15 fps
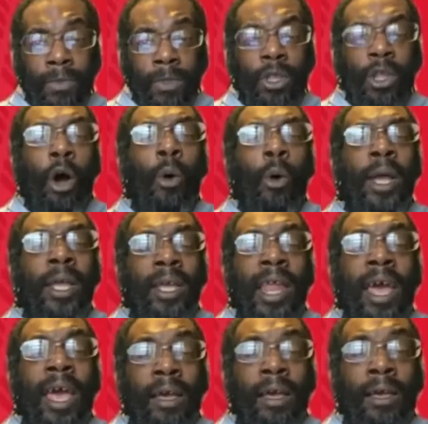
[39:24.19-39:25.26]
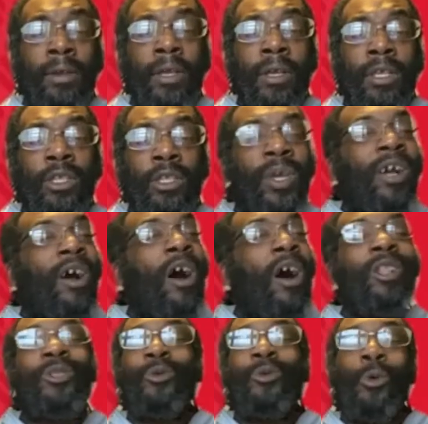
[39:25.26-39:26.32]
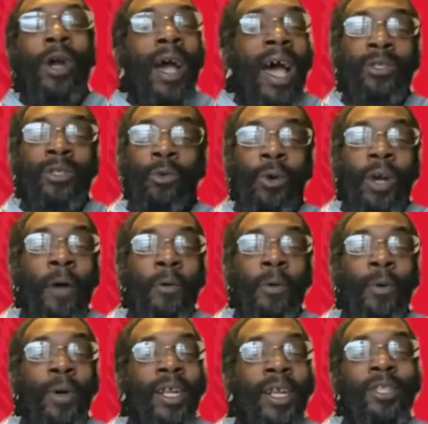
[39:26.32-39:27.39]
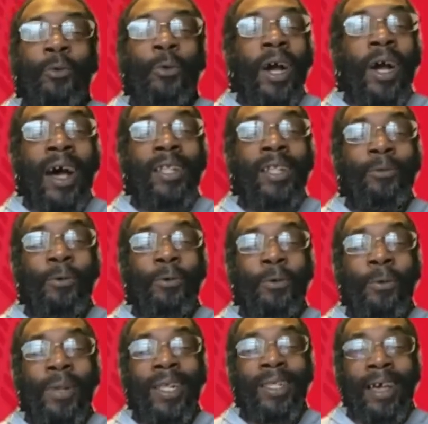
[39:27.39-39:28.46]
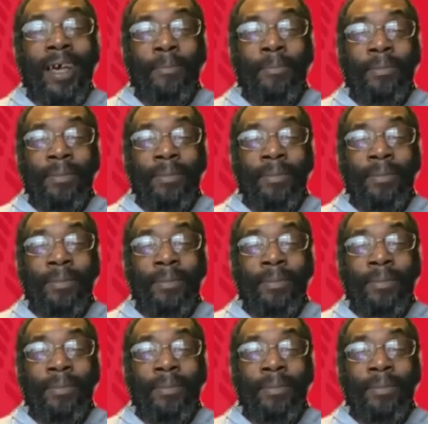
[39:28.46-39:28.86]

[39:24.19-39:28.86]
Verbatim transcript: No way you're there. So we can't talk car talk car. We want to talk car talk all the time.